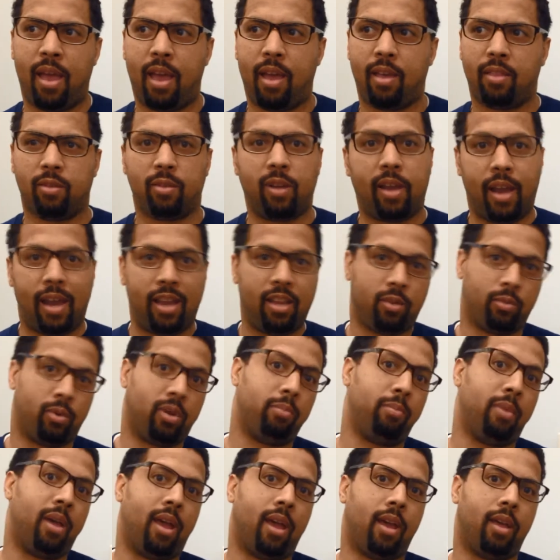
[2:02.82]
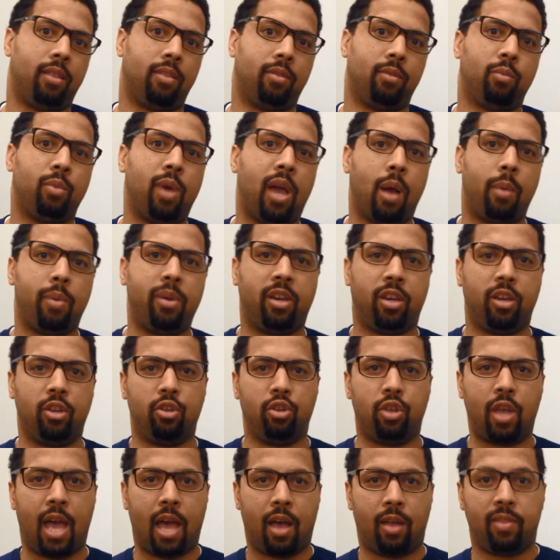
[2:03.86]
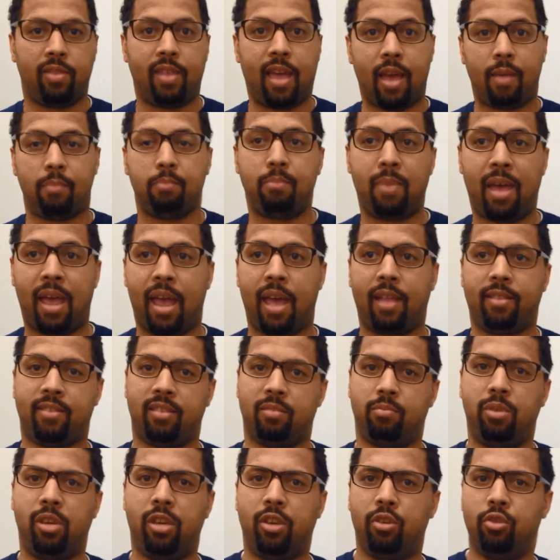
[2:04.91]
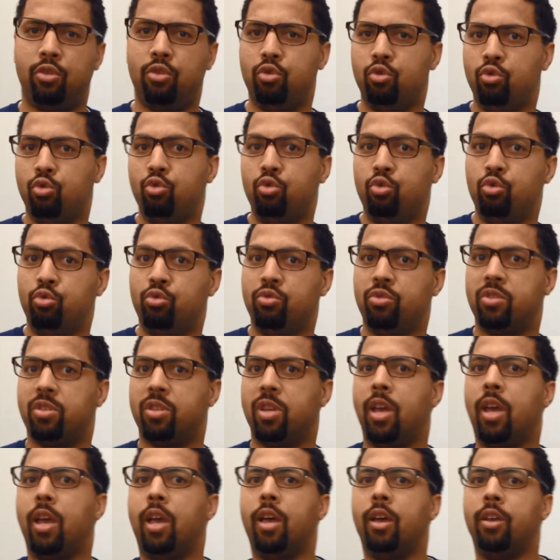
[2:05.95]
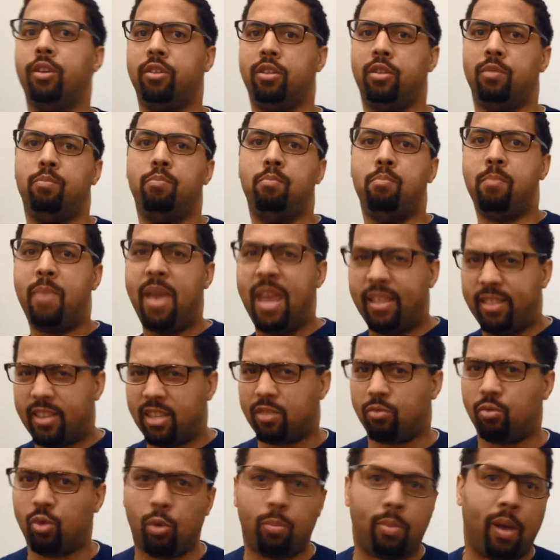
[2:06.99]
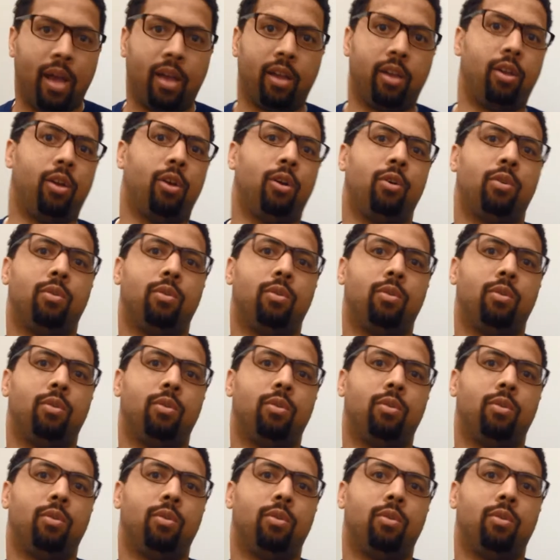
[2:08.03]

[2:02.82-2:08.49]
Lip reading: math or eighth grade math, how that math is being used to make this robot go.